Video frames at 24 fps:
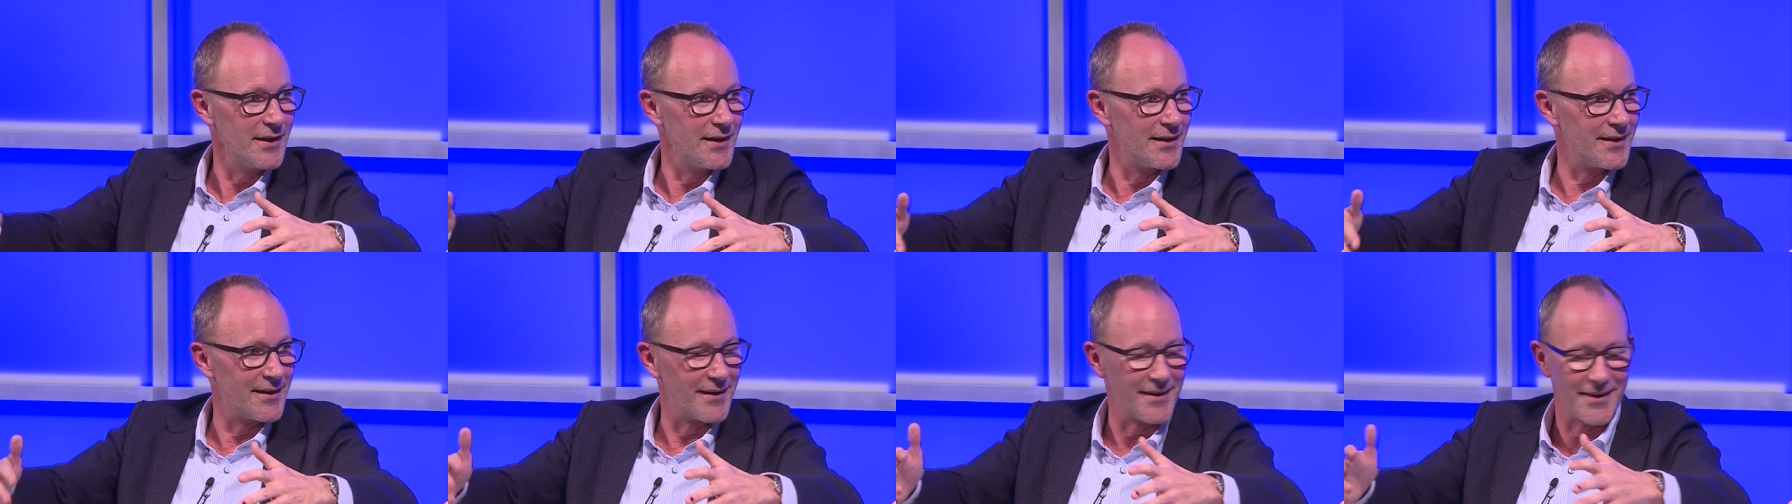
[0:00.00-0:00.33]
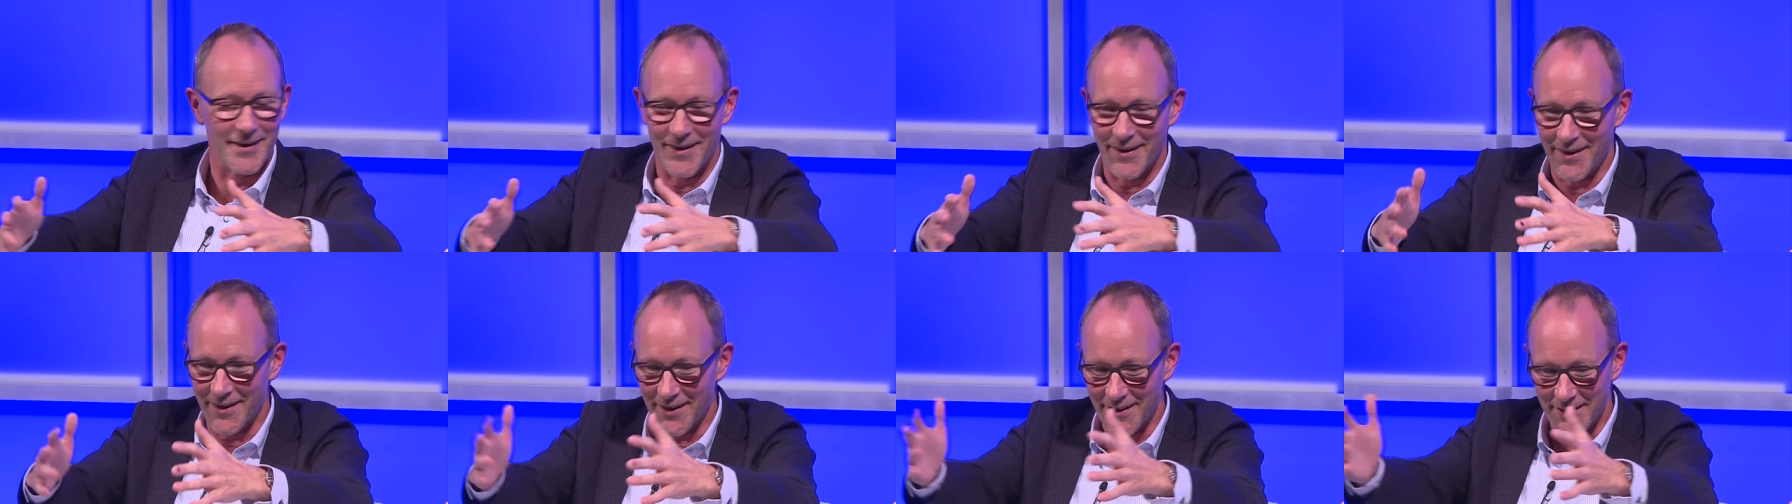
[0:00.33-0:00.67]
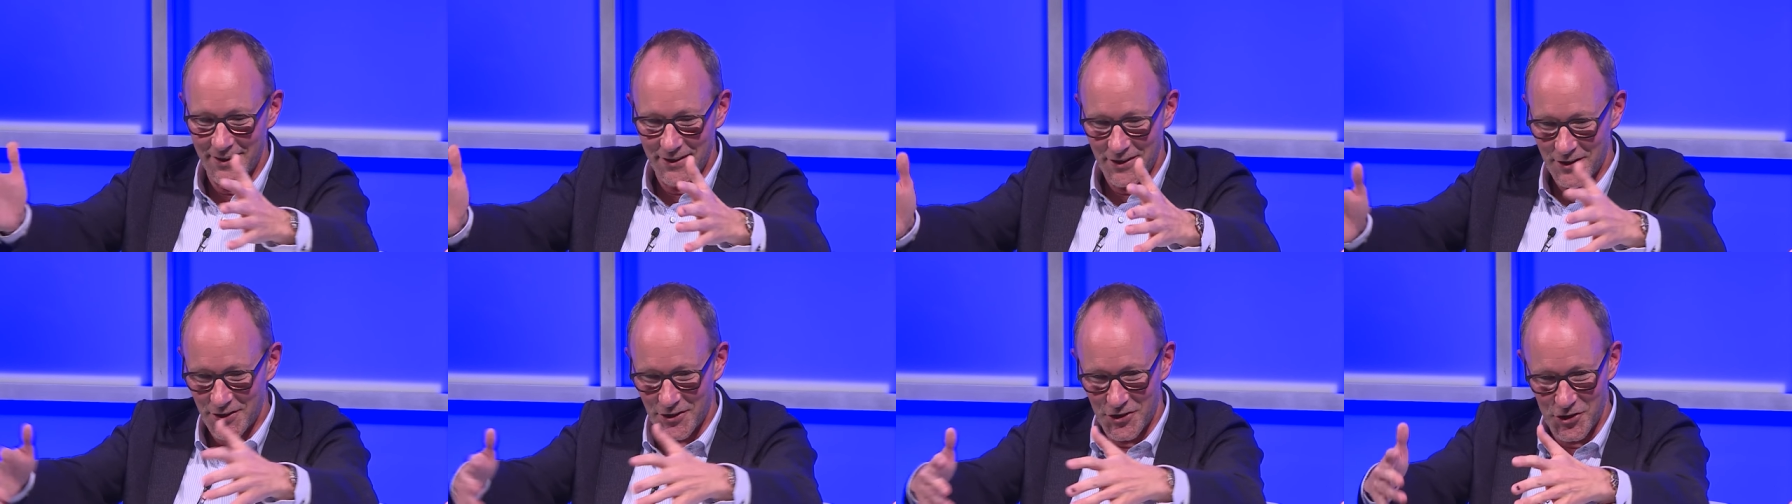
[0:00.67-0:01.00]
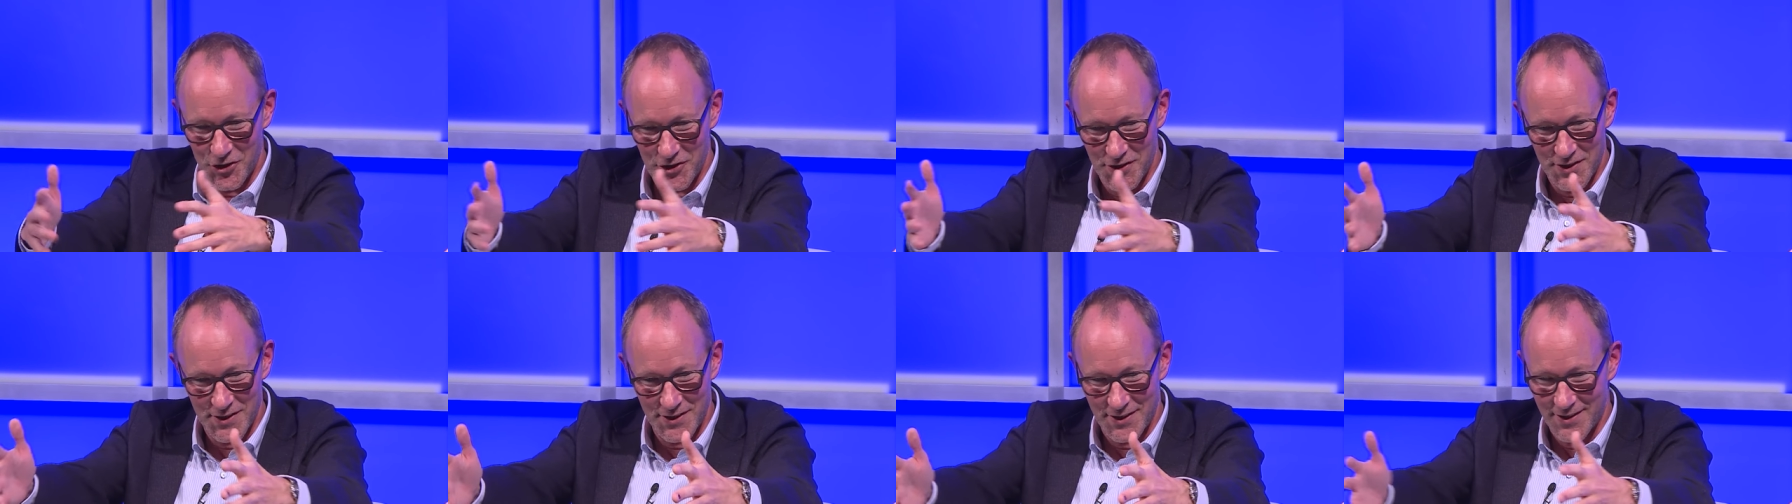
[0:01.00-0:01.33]
uh,
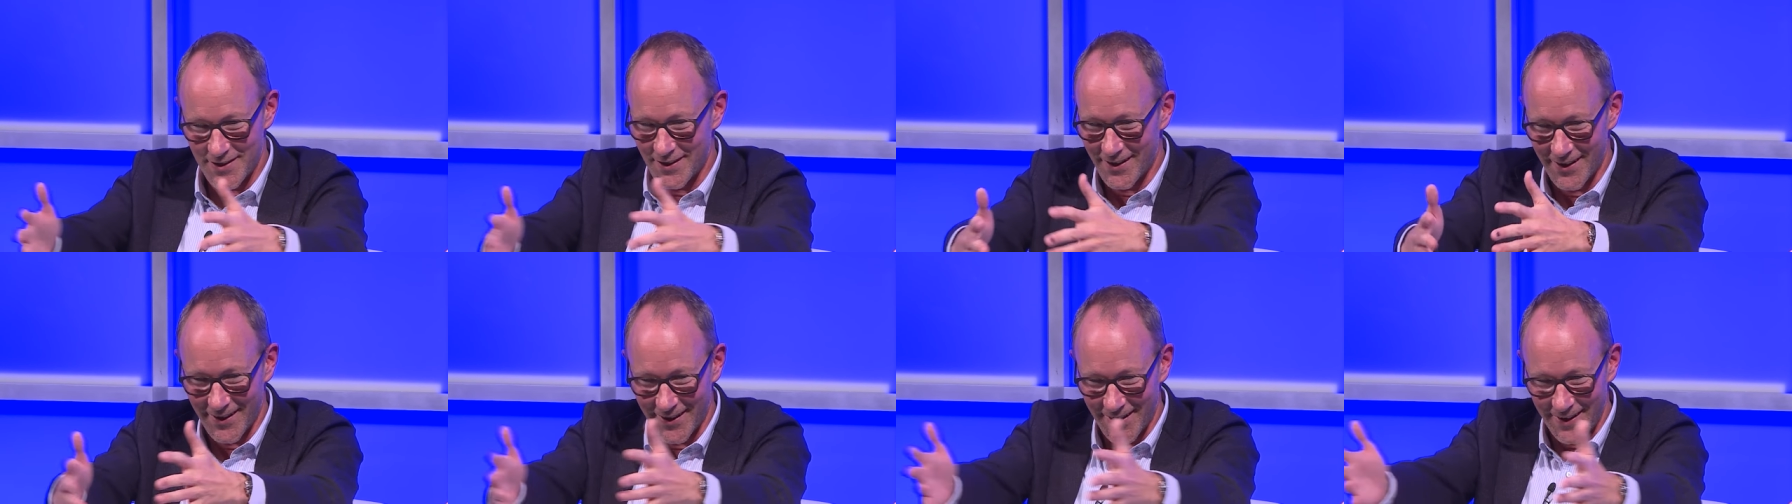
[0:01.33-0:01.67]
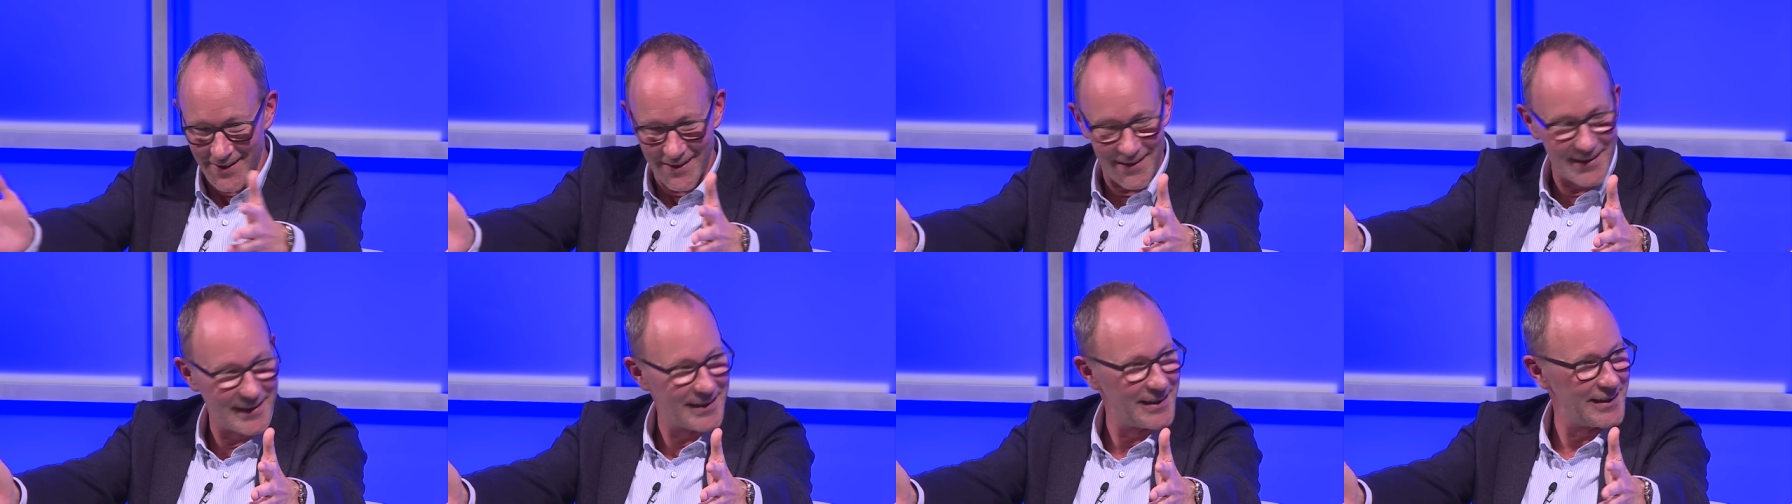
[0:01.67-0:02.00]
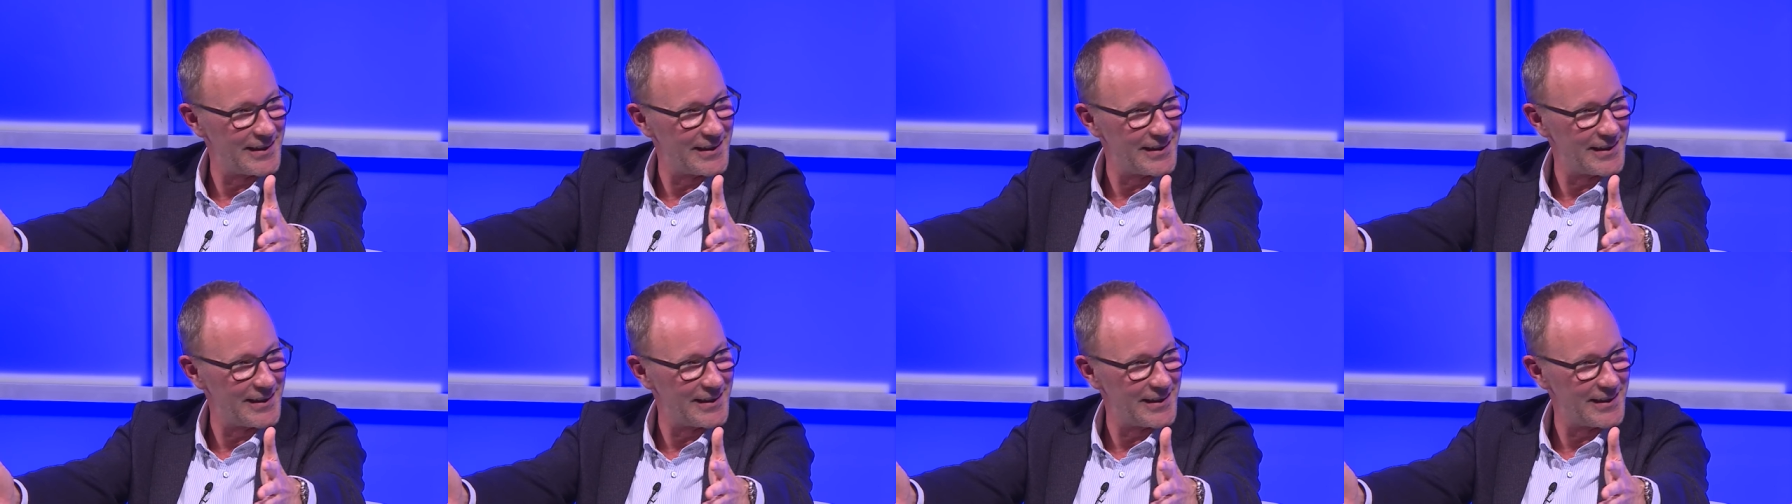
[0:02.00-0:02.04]
just uh,